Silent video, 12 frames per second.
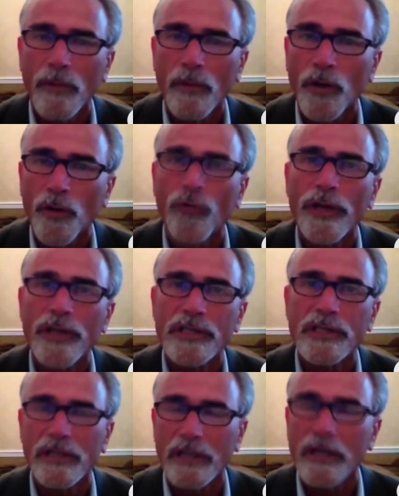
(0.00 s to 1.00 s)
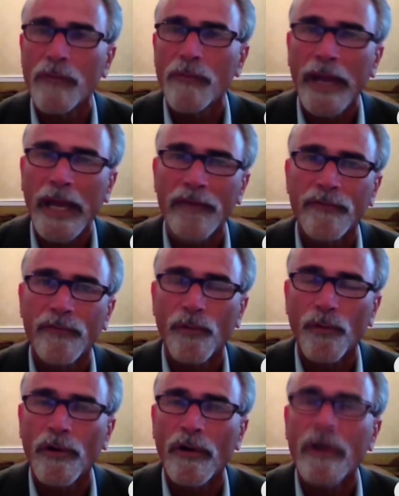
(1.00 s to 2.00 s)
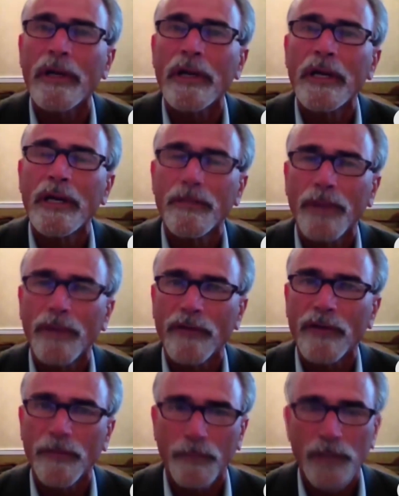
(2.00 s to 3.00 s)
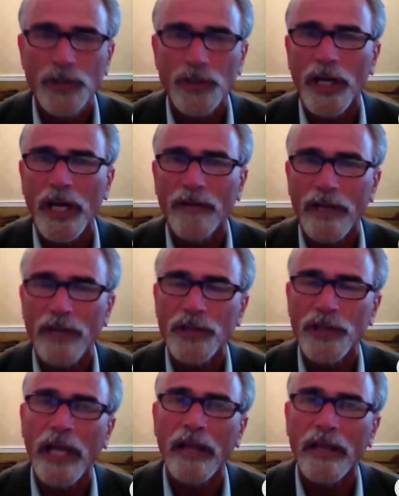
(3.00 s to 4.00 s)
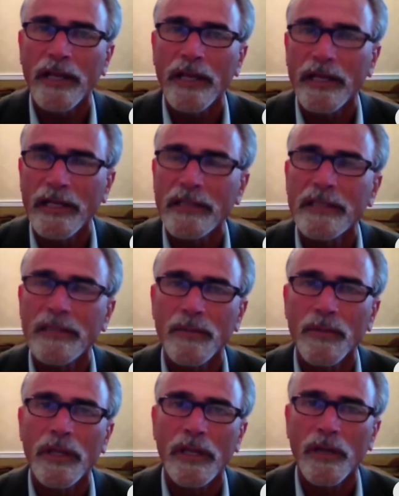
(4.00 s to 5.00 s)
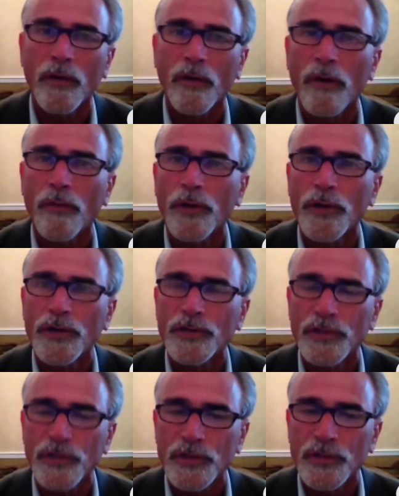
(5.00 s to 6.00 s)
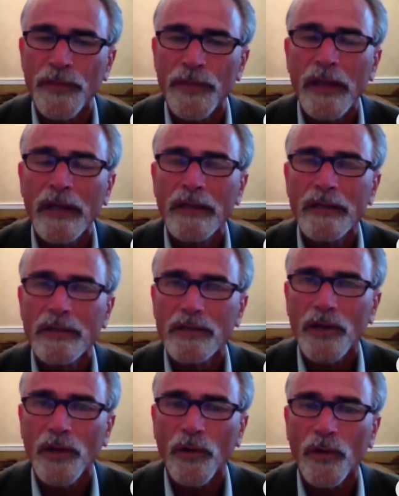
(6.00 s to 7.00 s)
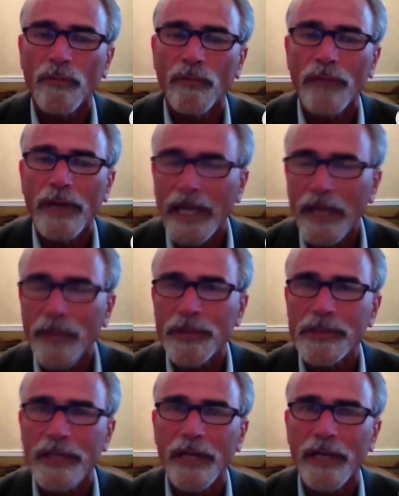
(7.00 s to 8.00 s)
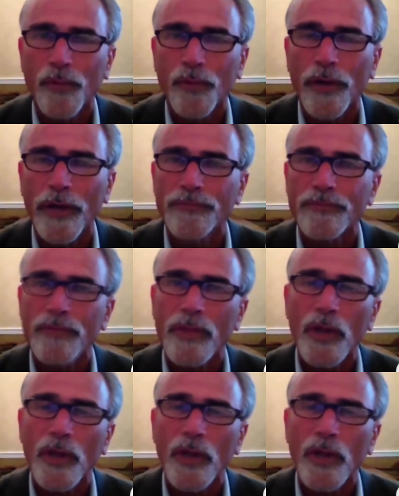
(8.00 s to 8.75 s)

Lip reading: increased the demand for patient confidentiality and accessibility to all persons. So from a HIPAA standpoint,